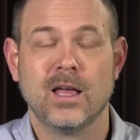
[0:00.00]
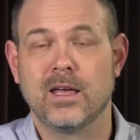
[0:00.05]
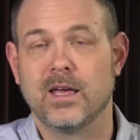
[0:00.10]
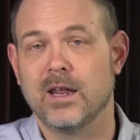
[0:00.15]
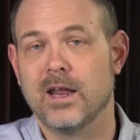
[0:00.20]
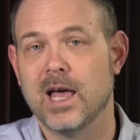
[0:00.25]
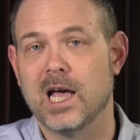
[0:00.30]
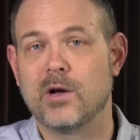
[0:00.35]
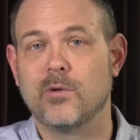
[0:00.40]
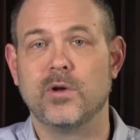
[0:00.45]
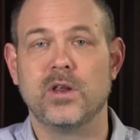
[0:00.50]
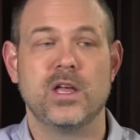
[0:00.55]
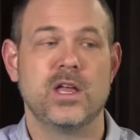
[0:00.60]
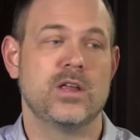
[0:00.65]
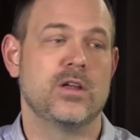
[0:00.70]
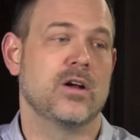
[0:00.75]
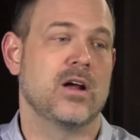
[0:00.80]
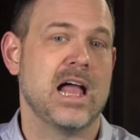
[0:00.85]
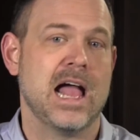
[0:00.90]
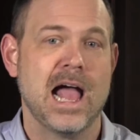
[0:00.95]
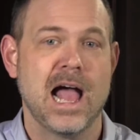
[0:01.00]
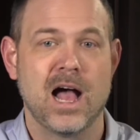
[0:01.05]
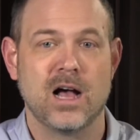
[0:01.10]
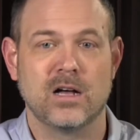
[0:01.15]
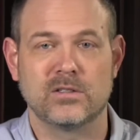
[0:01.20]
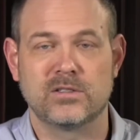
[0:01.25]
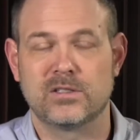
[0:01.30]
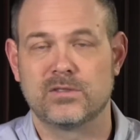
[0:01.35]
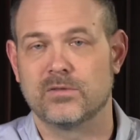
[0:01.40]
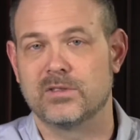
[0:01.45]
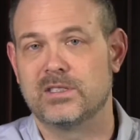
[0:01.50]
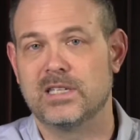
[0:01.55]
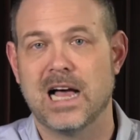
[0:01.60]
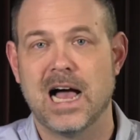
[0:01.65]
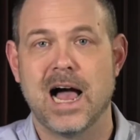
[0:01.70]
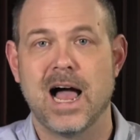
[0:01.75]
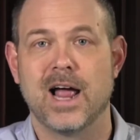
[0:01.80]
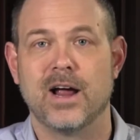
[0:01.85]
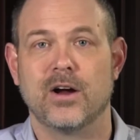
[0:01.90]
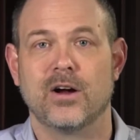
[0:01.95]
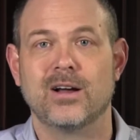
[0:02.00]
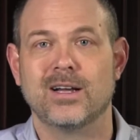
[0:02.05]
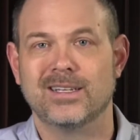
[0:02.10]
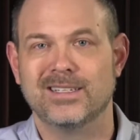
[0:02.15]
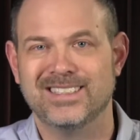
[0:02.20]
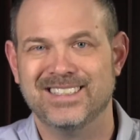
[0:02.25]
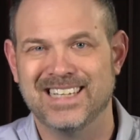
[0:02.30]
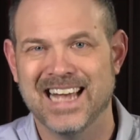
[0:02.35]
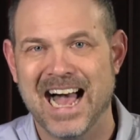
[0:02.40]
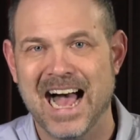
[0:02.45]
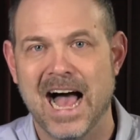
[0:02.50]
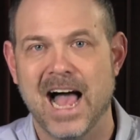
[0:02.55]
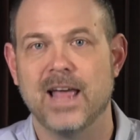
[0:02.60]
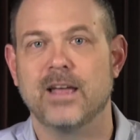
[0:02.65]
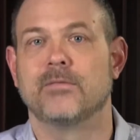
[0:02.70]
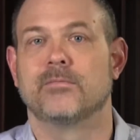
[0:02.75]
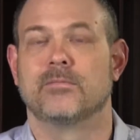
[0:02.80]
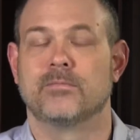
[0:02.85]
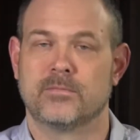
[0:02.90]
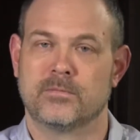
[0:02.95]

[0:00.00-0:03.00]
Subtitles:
get equity in your house, retire, die.